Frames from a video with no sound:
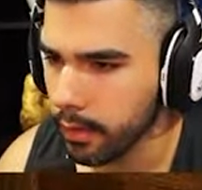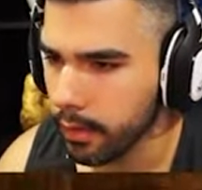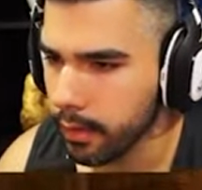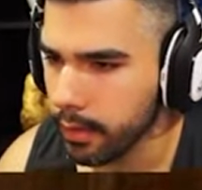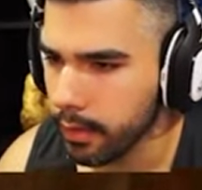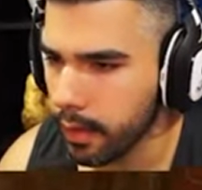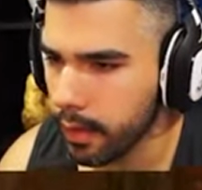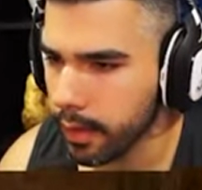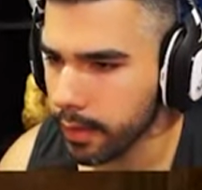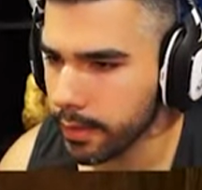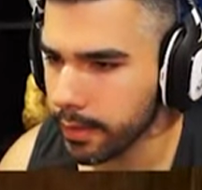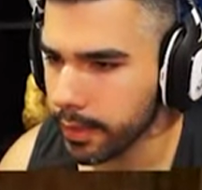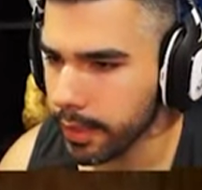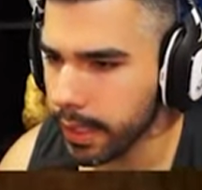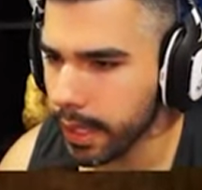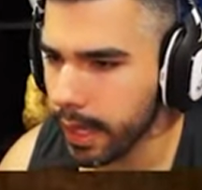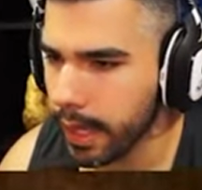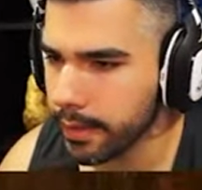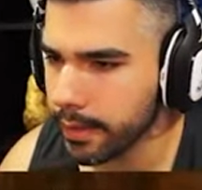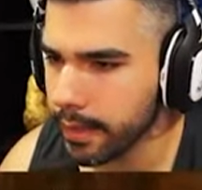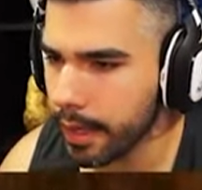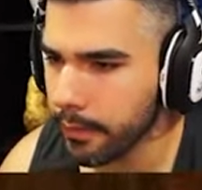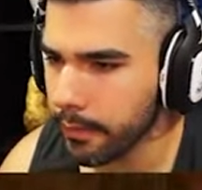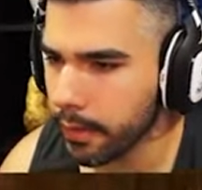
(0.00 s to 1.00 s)
Honestly,
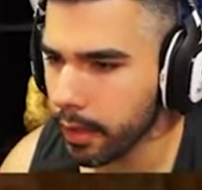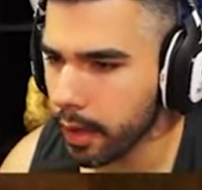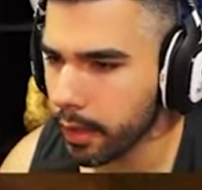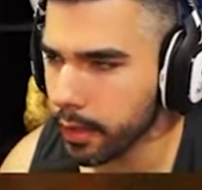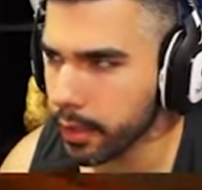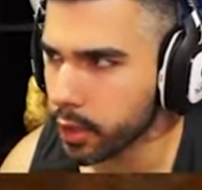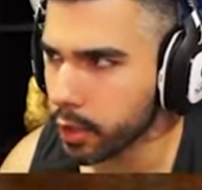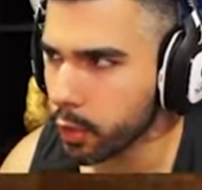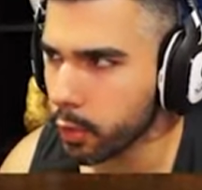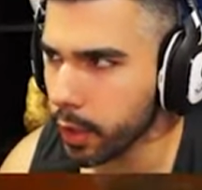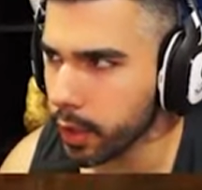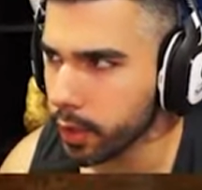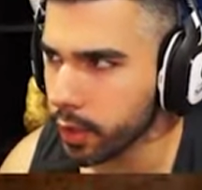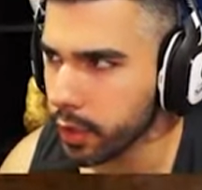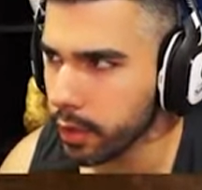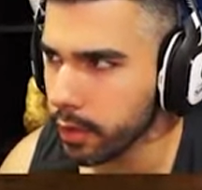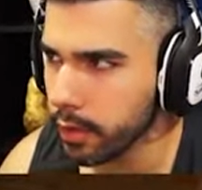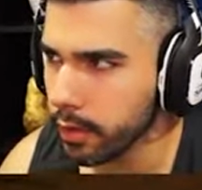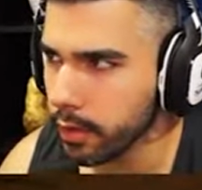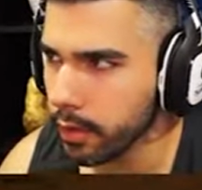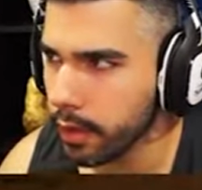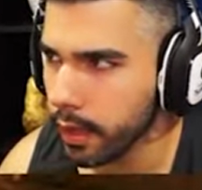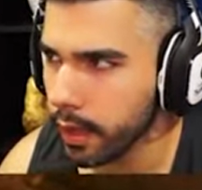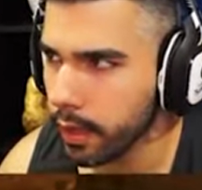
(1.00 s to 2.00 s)
guys, I have an honest
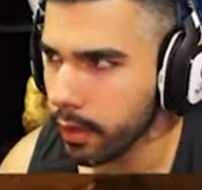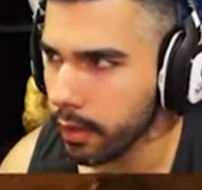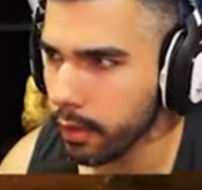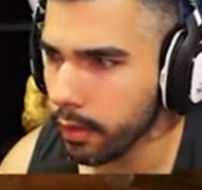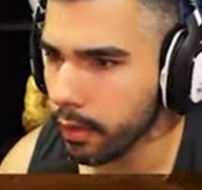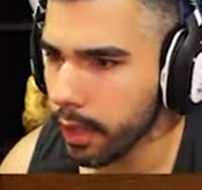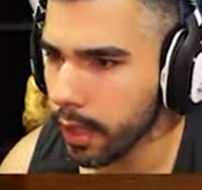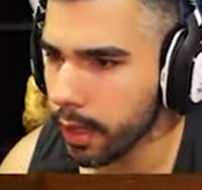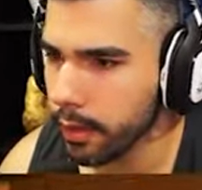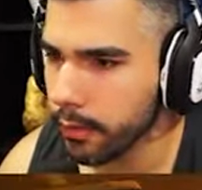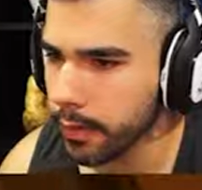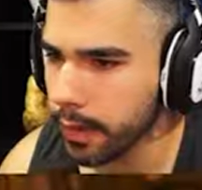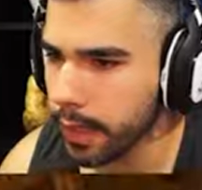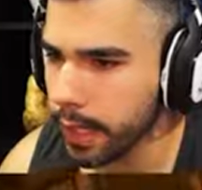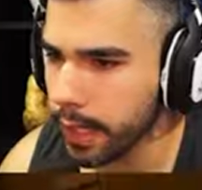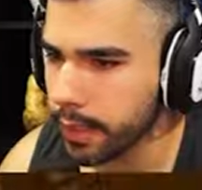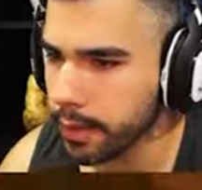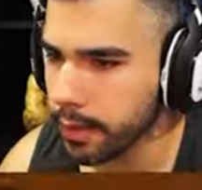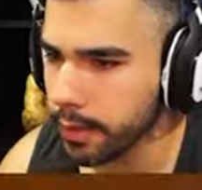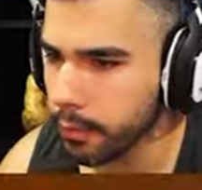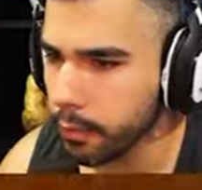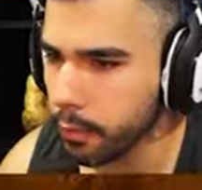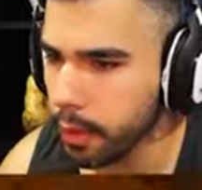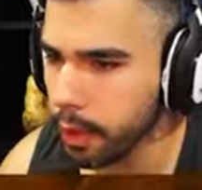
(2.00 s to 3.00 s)
question. I know a lot of you guys
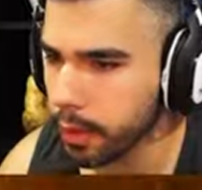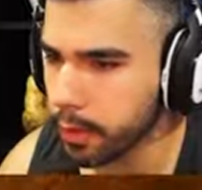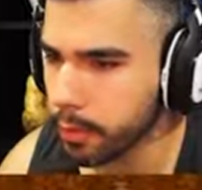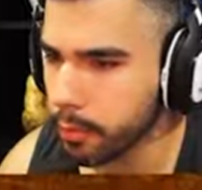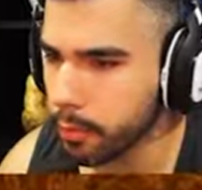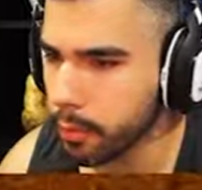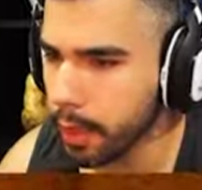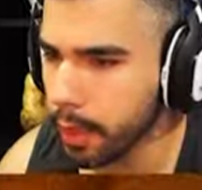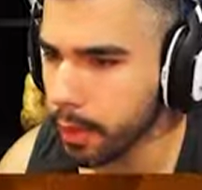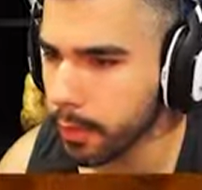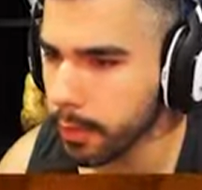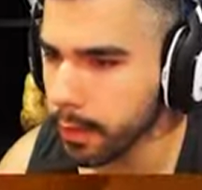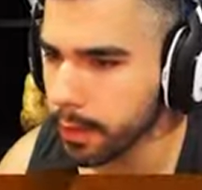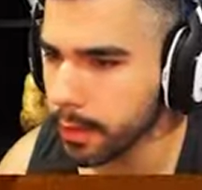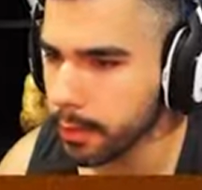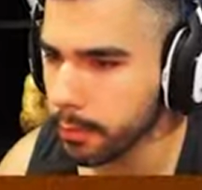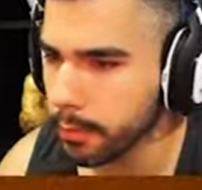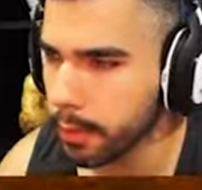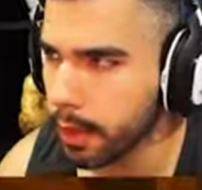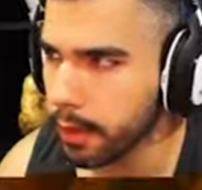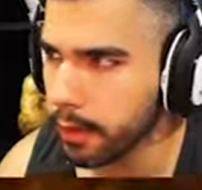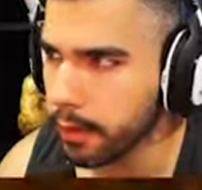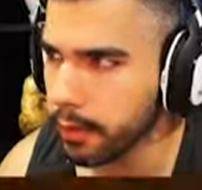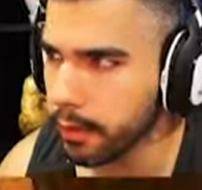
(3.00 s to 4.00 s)
have watched probably some
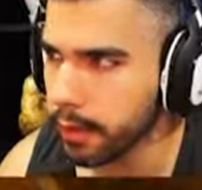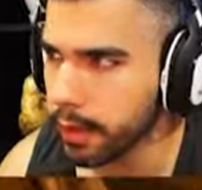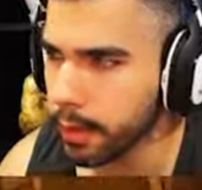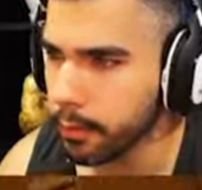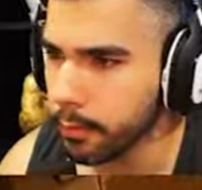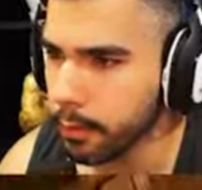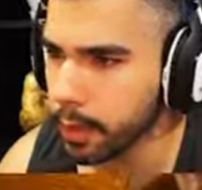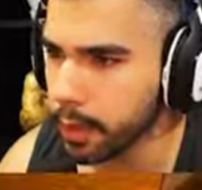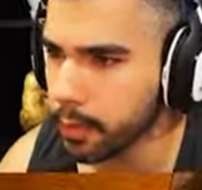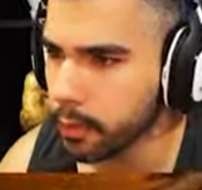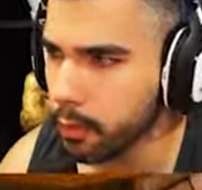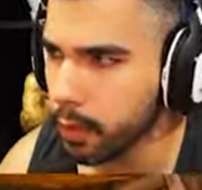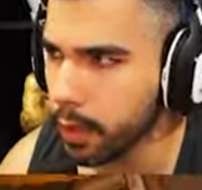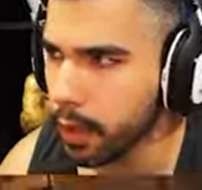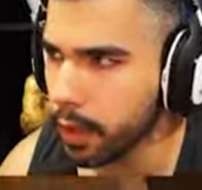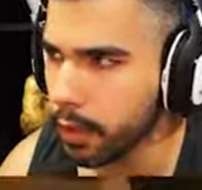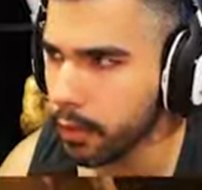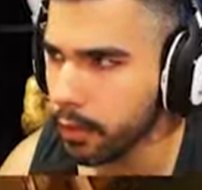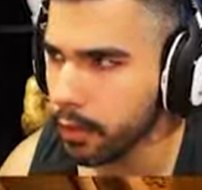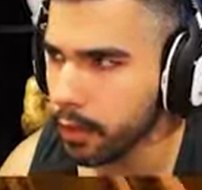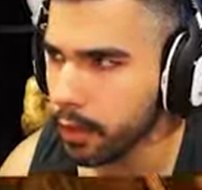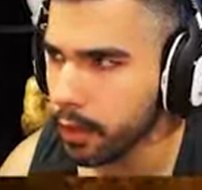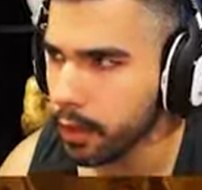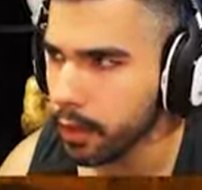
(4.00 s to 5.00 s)
Caldera gameplay as well.